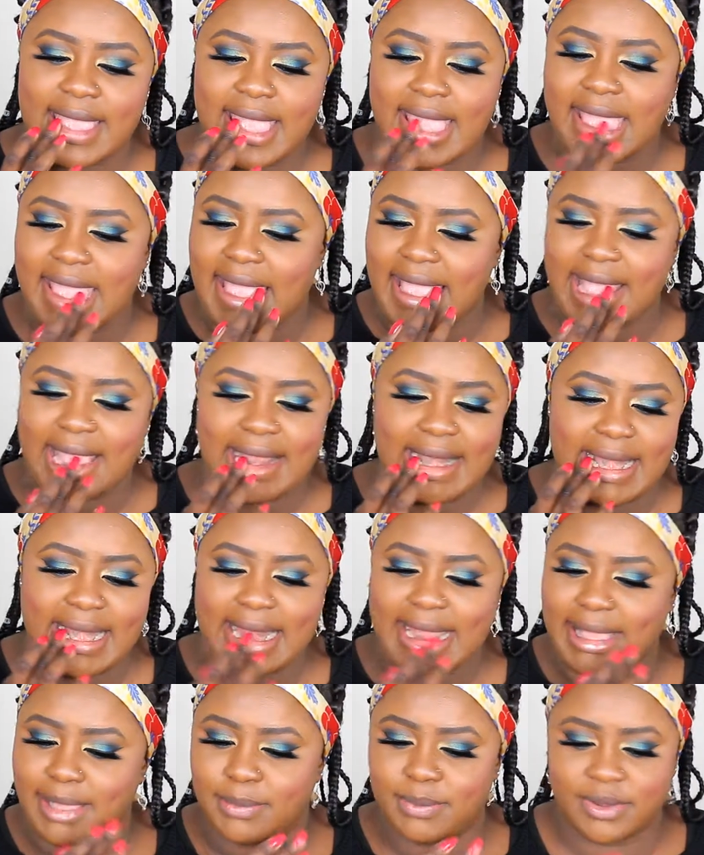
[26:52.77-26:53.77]
A
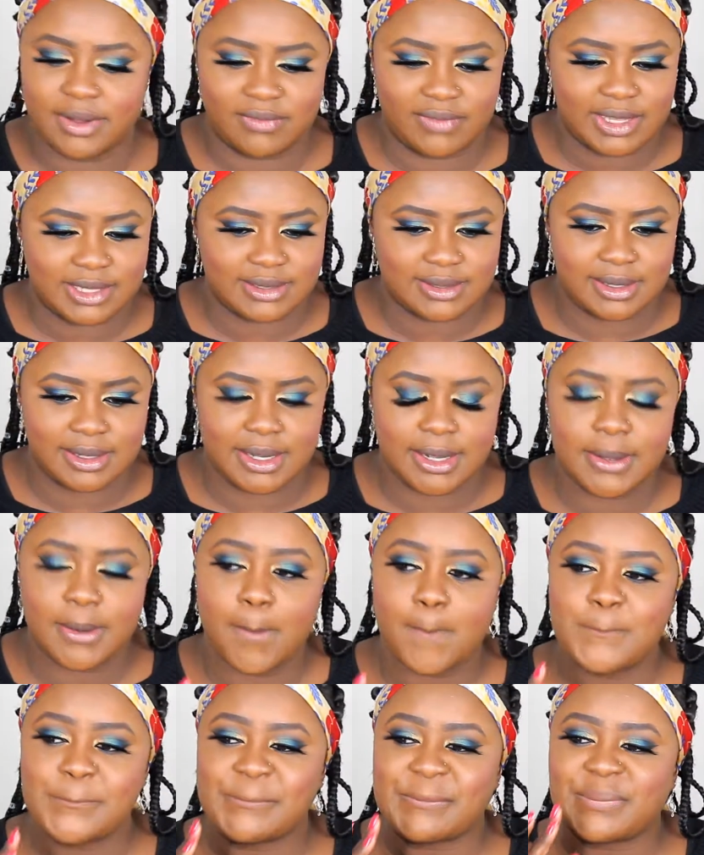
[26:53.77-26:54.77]
little bit of Vaseline.
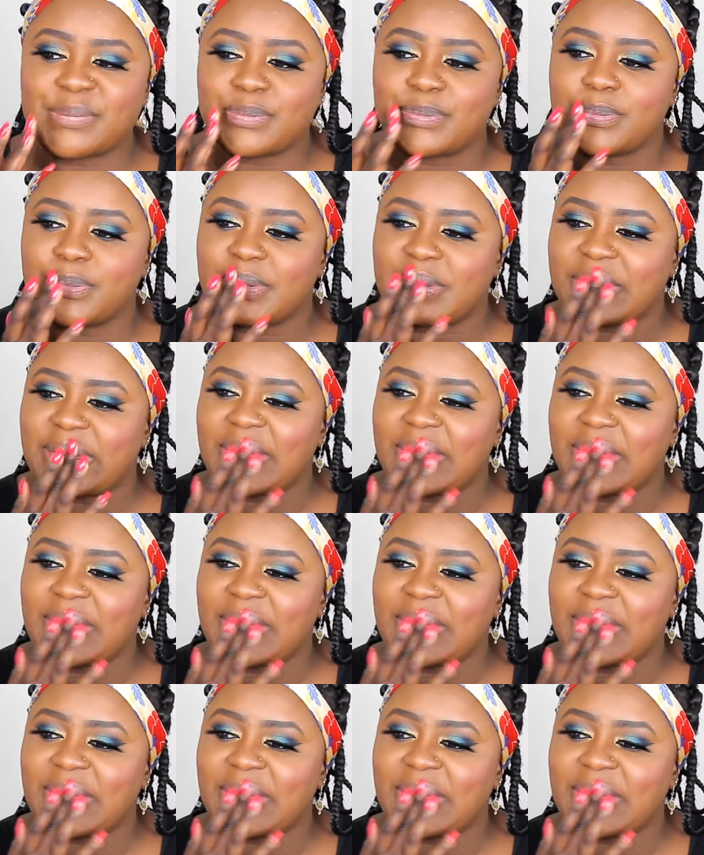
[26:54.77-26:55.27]
Mm -hmm.